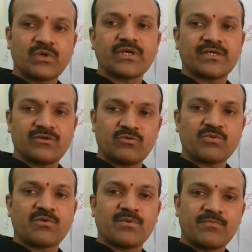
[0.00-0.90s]
Okay, no
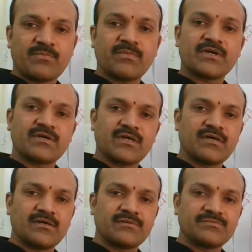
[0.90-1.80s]
problem. But
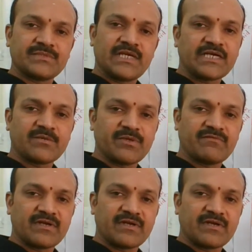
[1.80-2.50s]
let it be.